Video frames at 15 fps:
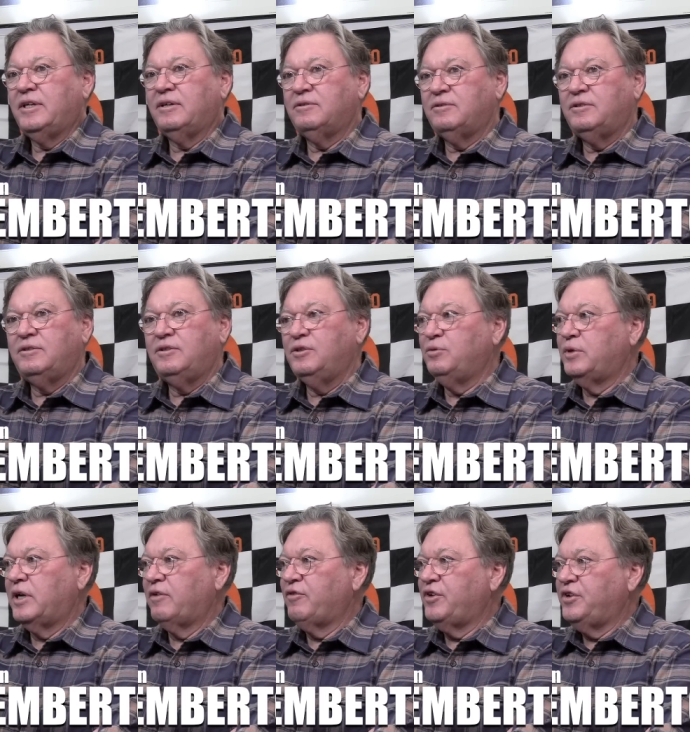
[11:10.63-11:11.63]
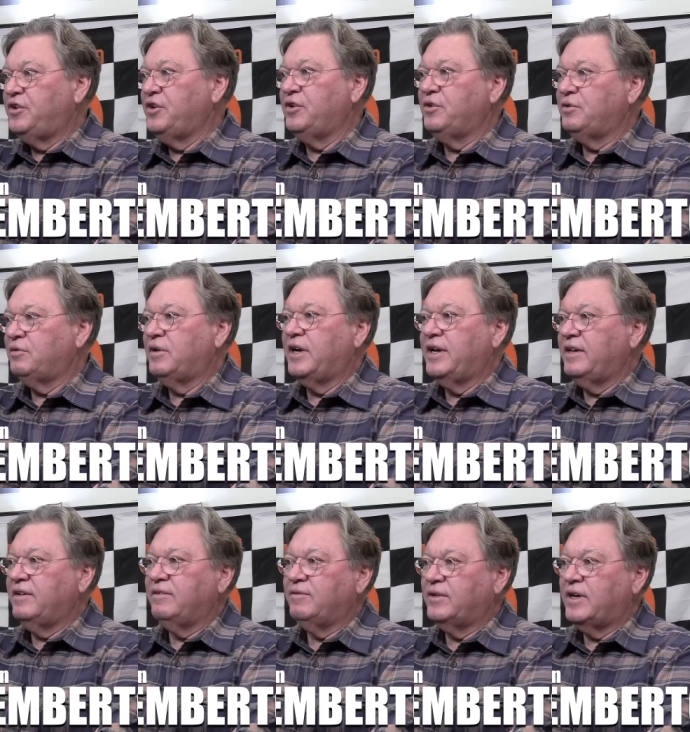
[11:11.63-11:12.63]
you know, do whatever you do,
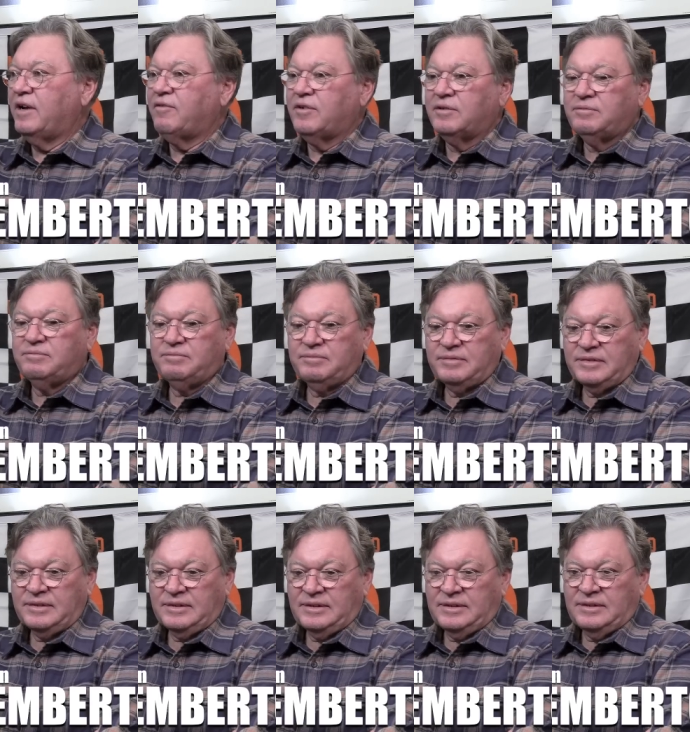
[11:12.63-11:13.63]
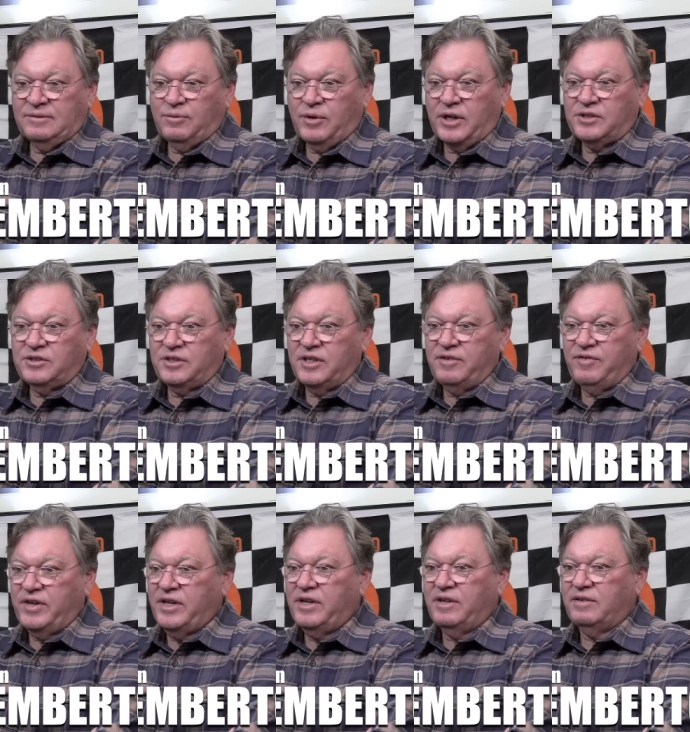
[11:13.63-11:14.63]
right, whatever. Watch
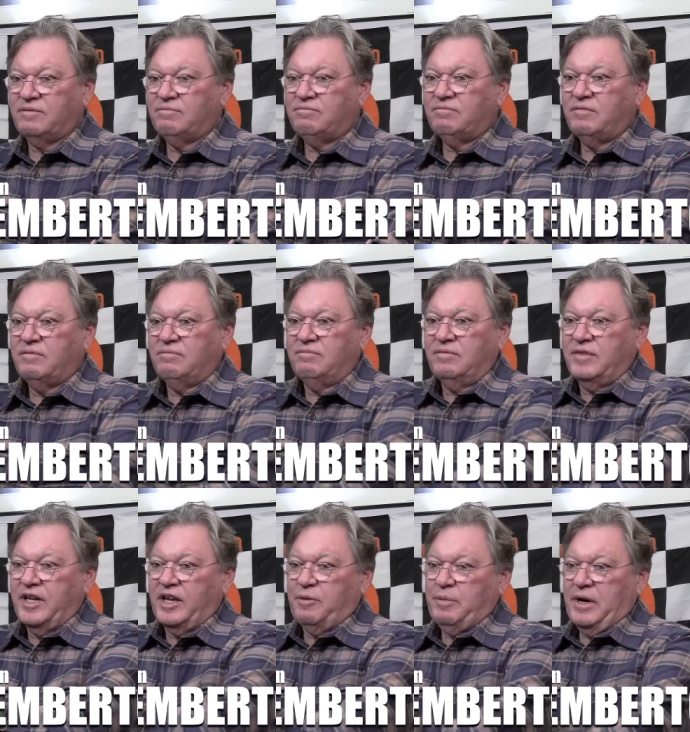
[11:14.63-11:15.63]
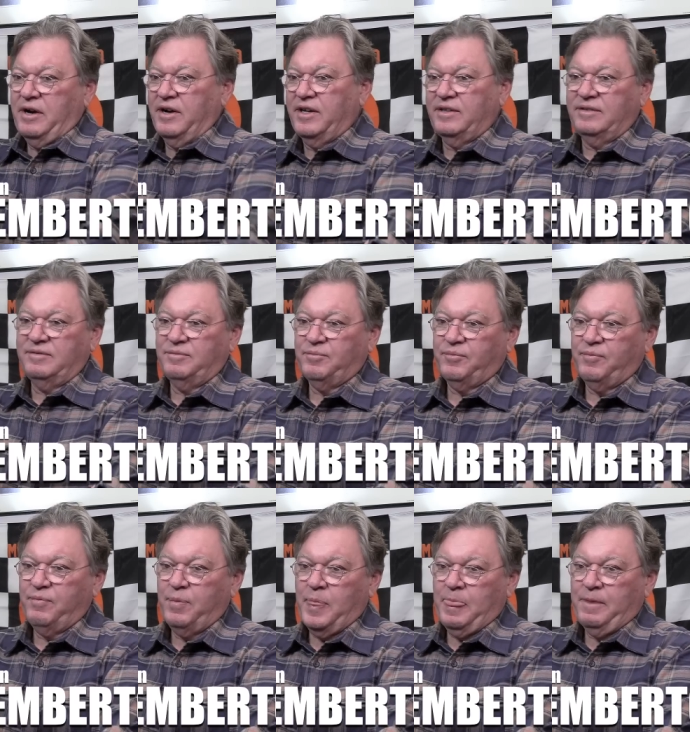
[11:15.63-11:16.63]
TV and think about it.
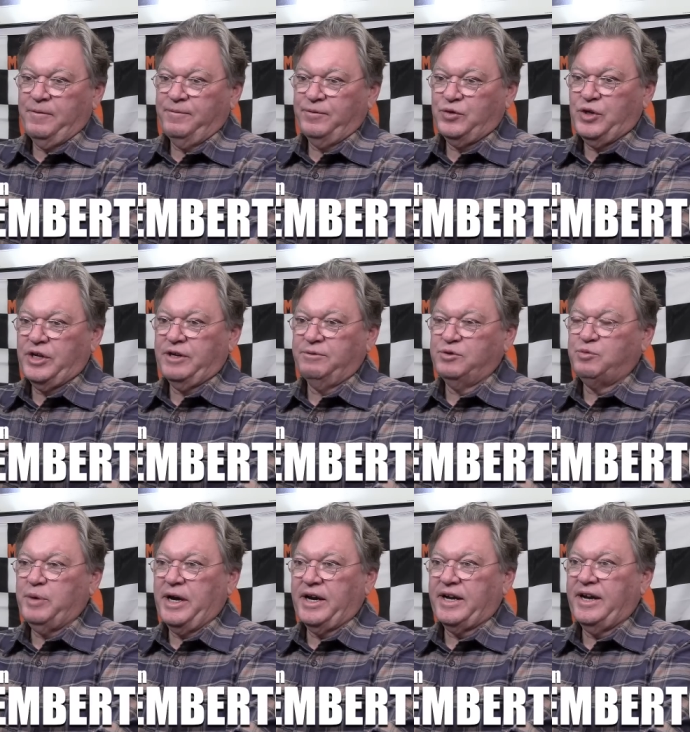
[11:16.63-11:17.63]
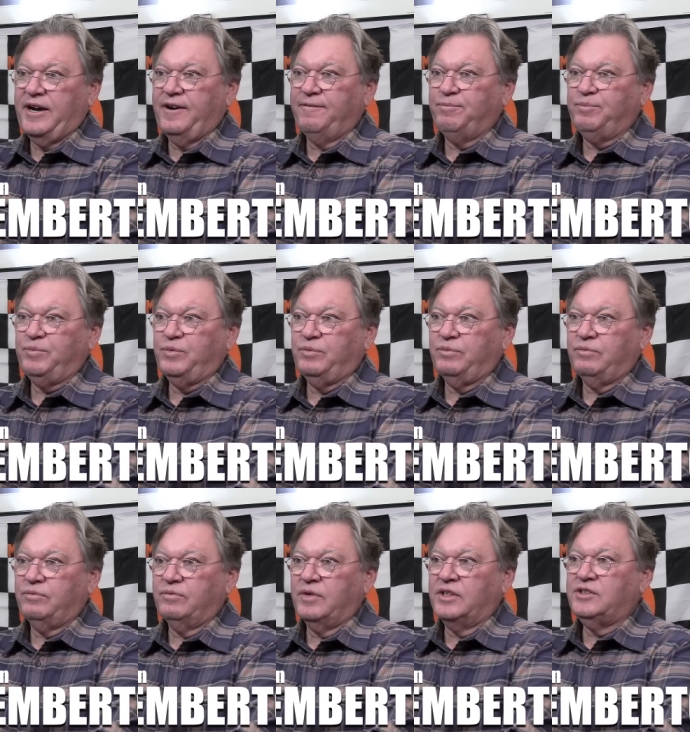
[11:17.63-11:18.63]
So he comes back out,
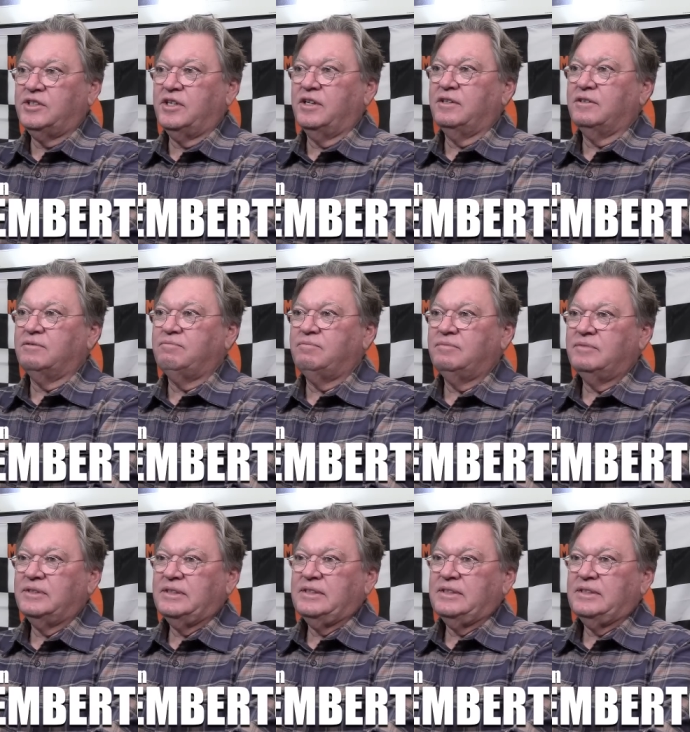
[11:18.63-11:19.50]
runs another.